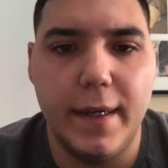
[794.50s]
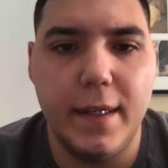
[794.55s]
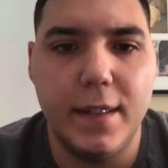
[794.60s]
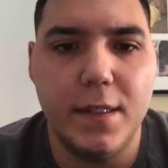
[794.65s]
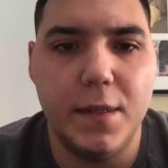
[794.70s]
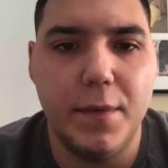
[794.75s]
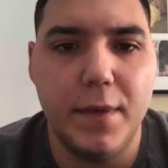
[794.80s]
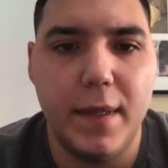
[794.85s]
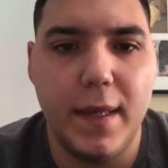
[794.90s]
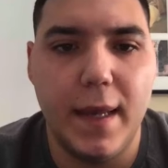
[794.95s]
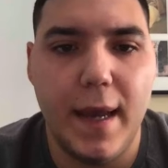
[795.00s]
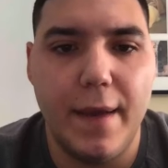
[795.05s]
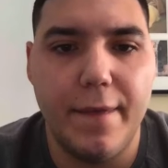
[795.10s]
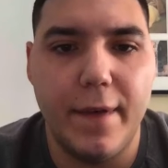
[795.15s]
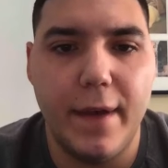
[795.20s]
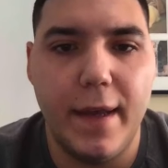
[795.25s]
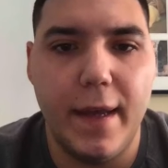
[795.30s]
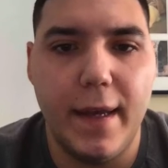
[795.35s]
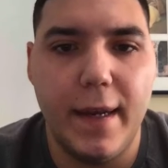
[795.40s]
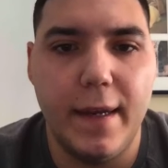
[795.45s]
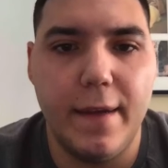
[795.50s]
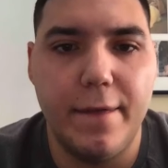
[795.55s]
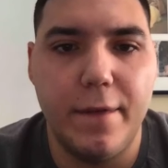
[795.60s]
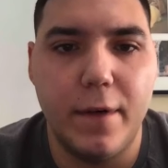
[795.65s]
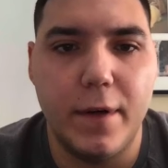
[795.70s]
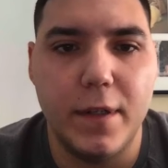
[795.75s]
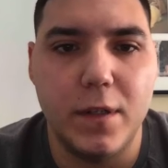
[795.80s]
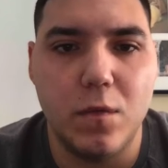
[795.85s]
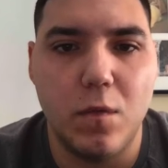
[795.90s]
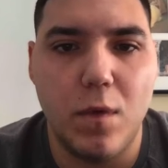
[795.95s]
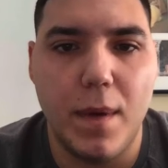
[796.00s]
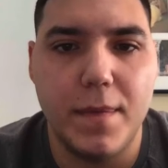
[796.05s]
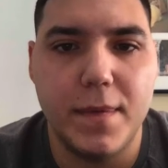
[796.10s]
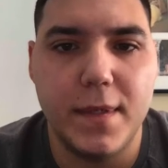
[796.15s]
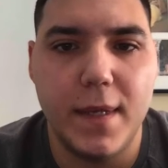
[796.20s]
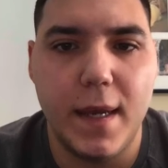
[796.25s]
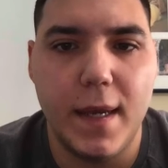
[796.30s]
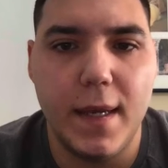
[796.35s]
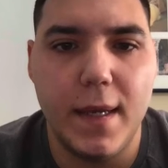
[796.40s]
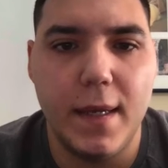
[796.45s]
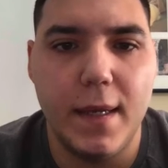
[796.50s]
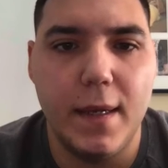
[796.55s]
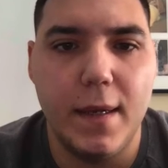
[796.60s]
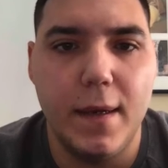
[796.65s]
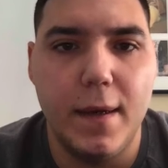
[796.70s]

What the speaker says: doesn't really have a heading for his website.